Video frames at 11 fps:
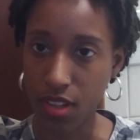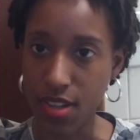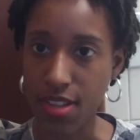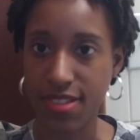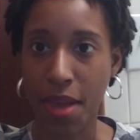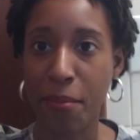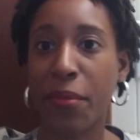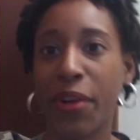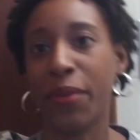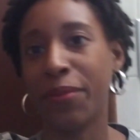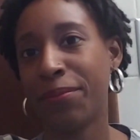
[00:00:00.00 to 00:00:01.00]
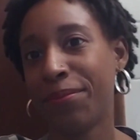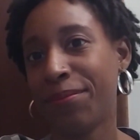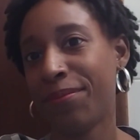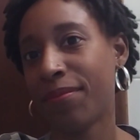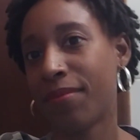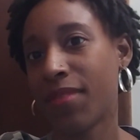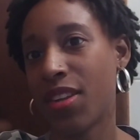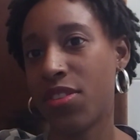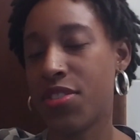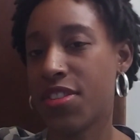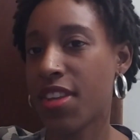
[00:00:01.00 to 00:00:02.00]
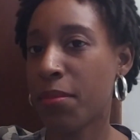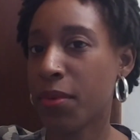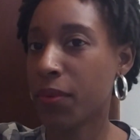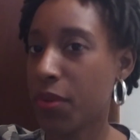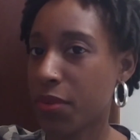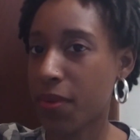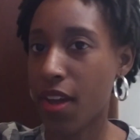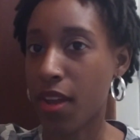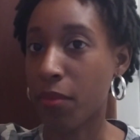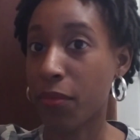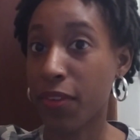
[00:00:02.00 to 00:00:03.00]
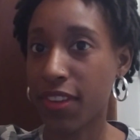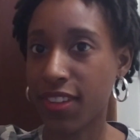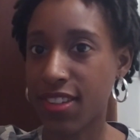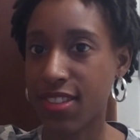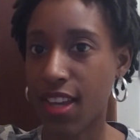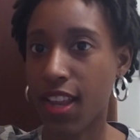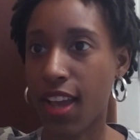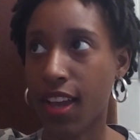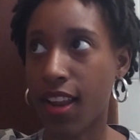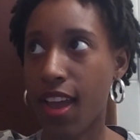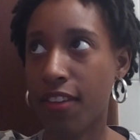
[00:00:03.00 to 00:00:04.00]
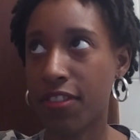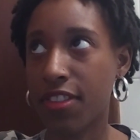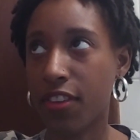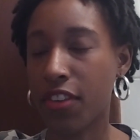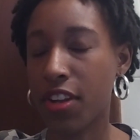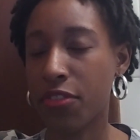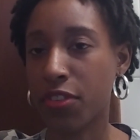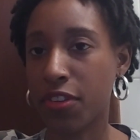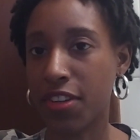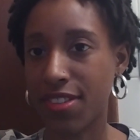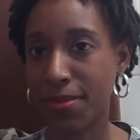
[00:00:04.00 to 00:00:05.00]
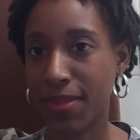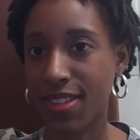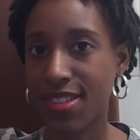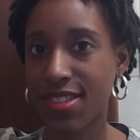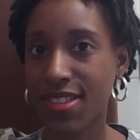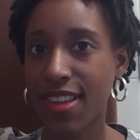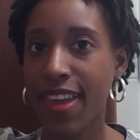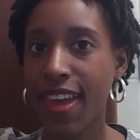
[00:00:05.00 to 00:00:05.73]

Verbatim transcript: December. So December rolls around. I'm really excited. I got everything ready for Christmas.